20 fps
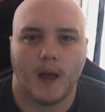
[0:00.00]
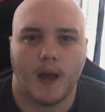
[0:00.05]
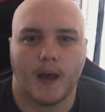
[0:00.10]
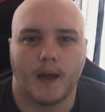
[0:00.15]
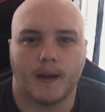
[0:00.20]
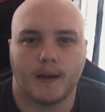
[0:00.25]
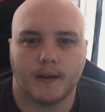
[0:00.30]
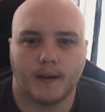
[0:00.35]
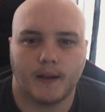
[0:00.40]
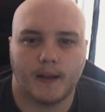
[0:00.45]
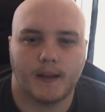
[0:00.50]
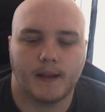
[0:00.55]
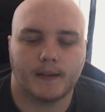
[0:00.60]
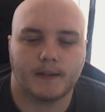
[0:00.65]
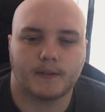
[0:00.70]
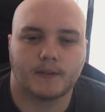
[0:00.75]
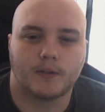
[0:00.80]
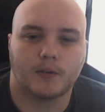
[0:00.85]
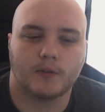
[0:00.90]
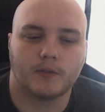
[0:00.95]
And
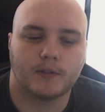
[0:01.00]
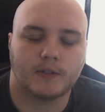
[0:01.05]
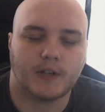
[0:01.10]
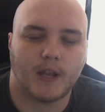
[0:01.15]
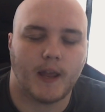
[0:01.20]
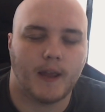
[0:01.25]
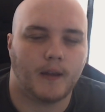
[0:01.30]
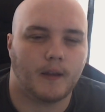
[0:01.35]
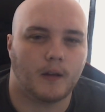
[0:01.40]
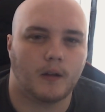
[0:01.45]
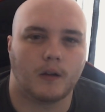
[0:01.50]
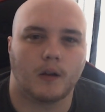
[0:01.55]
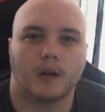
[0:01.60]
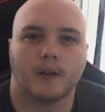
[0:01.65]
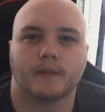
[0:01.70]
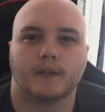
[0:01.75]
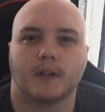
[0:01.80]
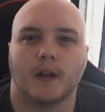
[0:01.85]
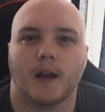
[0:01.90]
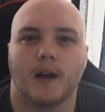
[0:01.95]
it does take a lot
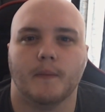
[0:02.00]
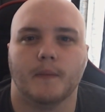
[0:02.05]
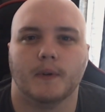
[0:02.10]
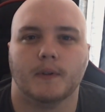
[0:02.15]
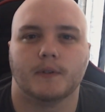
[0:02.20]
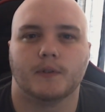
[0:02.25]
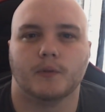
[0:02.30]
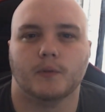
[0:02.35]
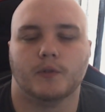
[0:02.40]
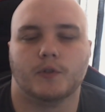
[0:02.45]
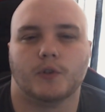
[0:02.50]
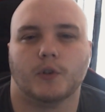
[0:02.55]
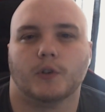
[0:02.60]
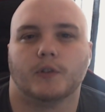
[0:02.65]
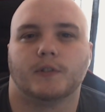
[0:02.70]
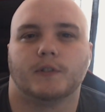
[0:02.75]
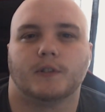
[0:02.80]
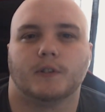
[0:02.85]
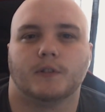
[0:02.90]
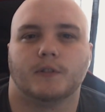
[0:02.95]
of time to
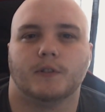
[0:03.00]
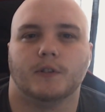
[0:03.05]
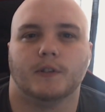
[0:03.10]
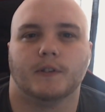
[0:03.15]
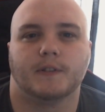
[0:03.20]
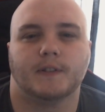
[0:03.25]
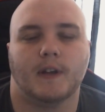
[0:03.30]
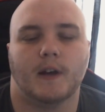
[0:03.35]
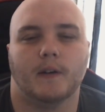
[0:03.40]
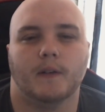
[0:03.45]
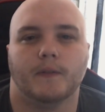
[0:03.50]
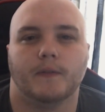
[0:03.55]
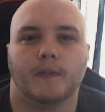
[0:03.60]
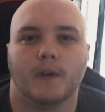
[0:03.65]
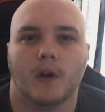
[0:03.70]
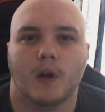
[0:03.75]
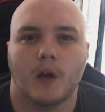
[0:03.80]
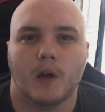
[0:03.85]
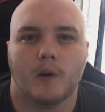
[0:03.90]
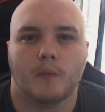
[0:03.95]
adjust to yourself.
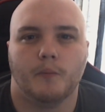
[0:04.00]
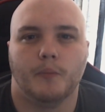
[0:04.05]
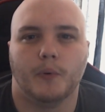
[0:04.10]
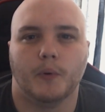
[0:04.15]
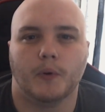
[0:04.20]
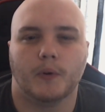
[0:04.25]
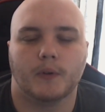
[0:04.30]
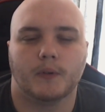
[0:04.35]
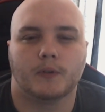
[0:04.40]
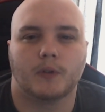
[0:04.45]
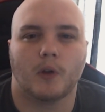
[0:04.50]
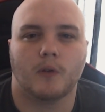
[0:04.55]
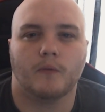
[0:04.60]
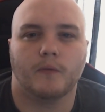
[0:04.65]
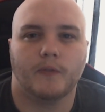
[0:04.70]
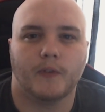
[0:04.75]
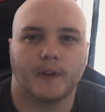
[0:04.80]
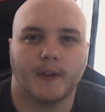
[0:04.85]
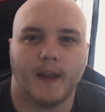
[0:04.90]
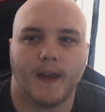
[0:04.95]
But don't
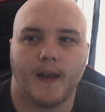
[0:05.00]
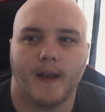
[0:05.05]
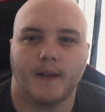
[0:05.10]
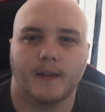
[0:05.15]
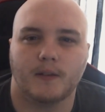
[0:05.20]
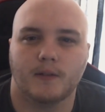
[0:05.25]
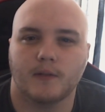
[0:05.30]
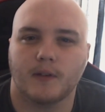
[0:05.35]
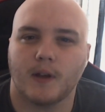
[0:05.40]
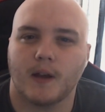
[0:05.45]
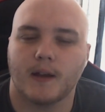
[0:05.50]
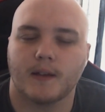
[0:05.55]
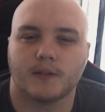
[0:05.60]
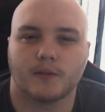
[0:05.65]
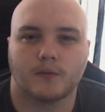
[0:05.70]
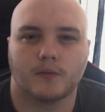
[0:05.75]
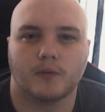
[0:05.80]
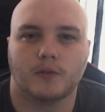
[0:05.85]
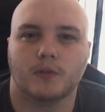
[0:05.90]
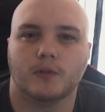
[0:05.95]
forget, you guys
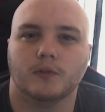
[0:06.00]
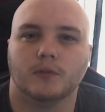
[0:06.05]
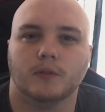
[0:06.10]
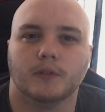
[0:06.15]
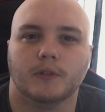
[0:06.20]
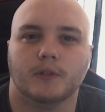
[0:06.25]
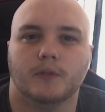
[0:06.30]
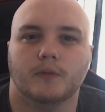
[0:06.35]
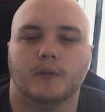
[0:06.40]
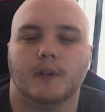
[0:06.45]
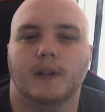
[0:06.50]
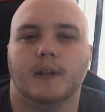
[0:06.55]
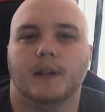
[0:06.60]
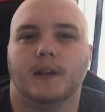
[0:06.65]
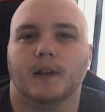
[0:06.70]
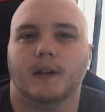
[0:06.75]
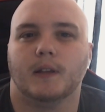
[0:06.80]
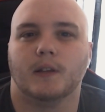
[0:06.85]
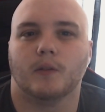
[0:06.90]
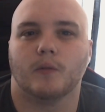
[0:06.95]
are all
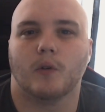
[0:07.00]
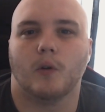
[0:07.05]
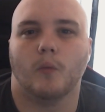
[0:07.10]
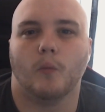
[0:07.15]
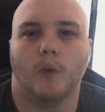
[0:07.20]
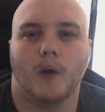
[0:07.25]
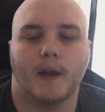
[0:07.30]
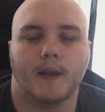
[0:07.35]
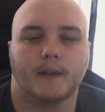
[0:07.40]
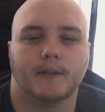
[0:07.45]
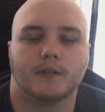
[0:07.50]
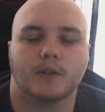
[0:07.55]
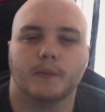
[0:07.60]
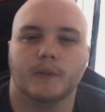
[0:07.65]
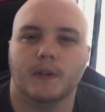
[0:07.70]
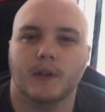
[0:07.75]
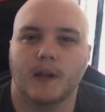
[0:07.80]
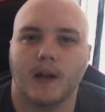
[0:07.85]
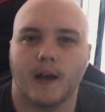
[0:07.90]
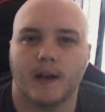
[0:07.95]
unique in your own way. Some
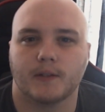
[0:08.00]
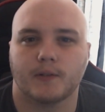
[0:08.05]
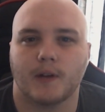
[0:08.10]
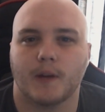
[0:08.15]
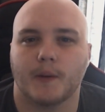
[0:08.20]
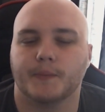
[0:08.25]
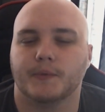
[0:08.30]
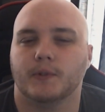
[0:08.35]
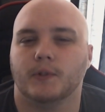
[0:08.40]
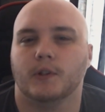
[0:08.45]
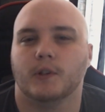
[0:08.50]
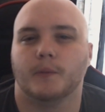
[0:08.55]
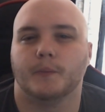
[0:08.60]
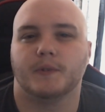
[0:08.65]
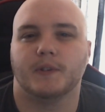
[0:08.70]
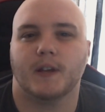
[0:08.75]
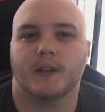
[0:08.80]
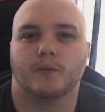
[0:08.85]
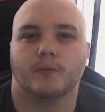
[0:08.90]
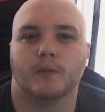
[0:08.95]
of you guys are absolutely
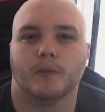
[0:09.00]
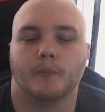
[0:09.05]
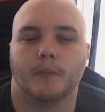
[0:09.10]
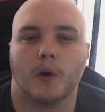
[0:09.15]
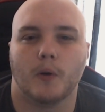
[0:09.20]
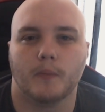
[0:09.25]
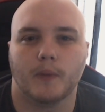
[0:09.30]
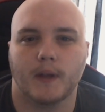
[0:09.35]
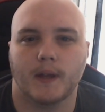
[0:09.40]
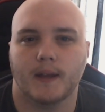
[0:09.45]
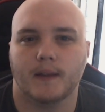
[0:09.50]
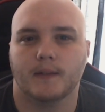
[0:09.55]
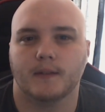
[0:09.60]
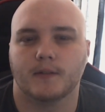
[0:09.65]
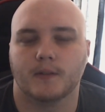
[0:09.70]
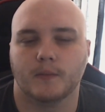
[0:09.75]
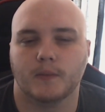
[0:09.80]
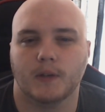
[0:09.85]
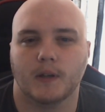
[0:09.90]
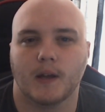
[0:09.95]
obsessed with pumpkins.
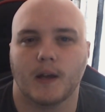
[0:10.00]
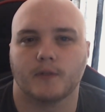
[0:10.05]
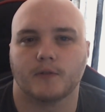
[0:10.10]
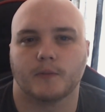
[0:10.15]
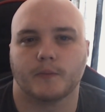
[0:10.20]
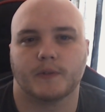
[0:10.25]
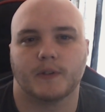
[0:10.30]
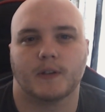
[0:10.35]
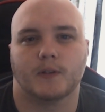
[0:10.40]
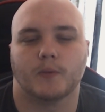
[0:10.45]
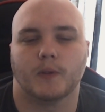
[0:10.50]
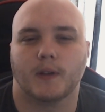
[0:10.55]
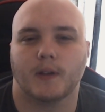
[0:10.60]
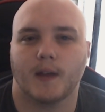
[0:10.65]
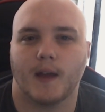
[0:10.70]
Some of you guys are obsessed with